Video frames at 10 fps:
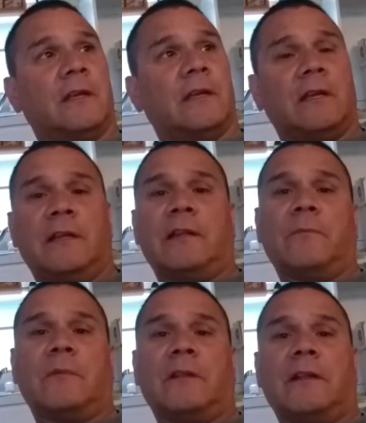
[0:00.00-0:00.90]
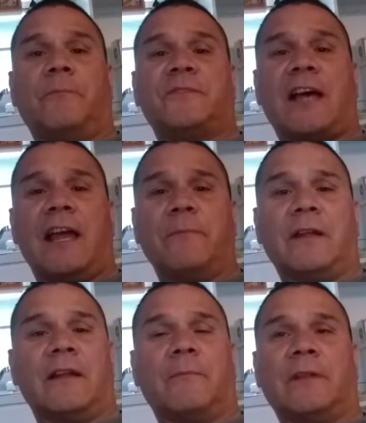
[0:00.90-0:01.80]
And I'm timing
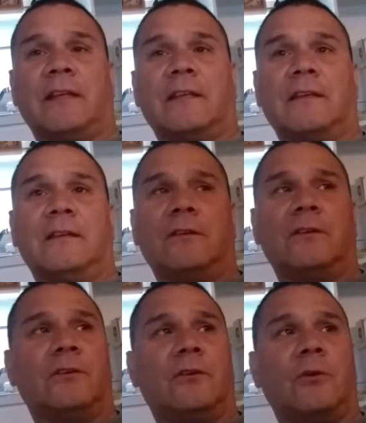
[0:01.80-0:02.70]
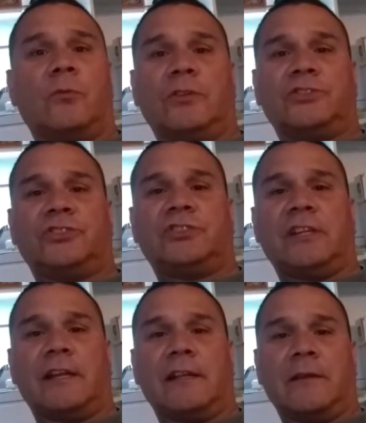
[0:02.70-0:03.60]
it. I'm like, holy
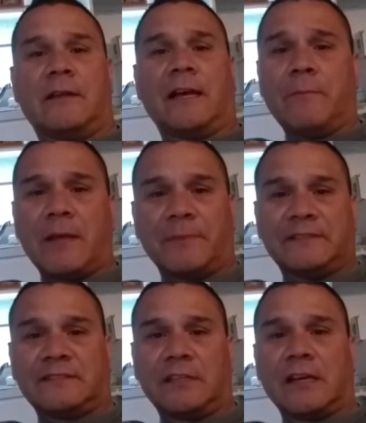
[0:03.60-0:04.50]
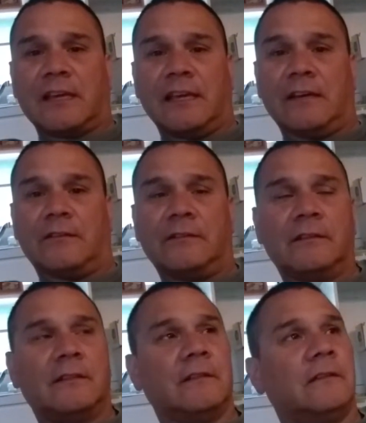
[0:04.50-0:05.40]
shit, I might be stuck here.
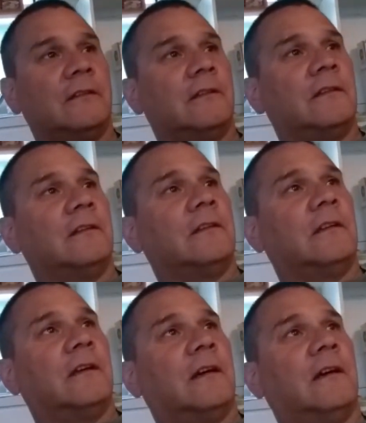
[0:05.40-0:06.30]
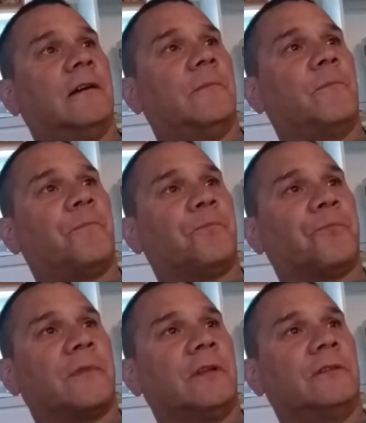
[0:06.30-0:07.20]
So
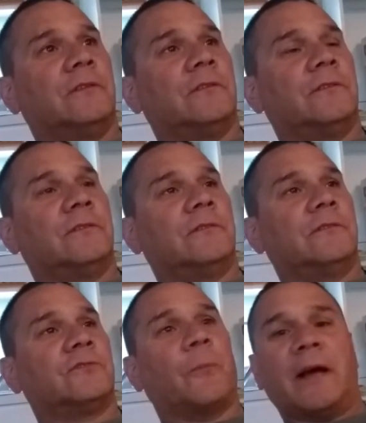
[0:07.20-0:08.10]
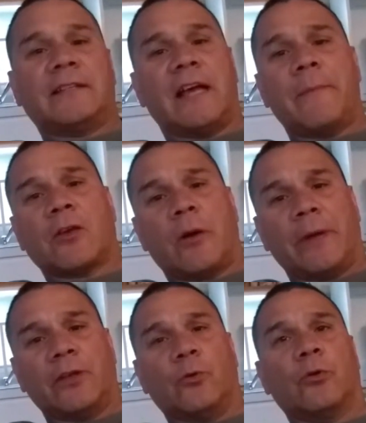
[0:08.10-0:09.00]
by the time I got
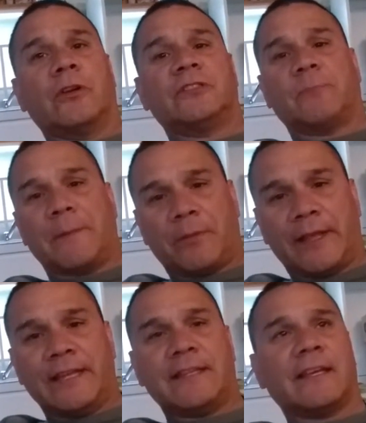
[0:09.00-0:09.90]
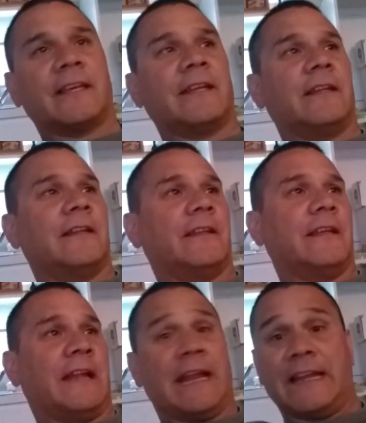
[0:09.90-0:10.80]
my orders, my plane ticket,
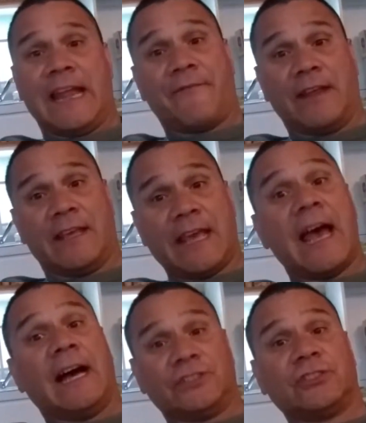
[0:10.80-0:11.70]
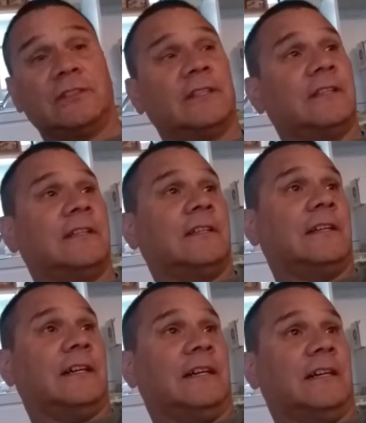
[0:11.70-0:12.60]
and I didn't have any cash.
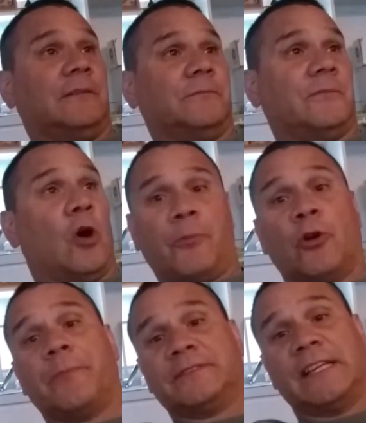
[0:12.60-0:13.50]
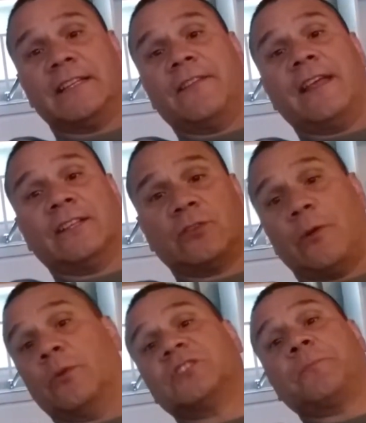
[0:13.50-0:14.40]
On purpose, I did that so
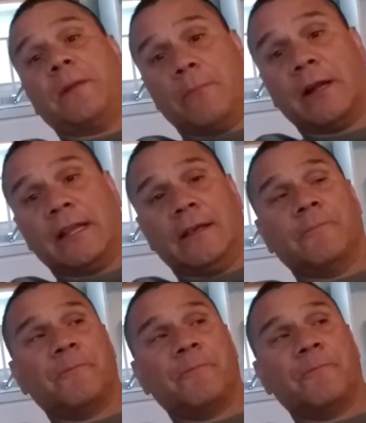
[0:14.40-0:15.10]
I wouldn't spend money.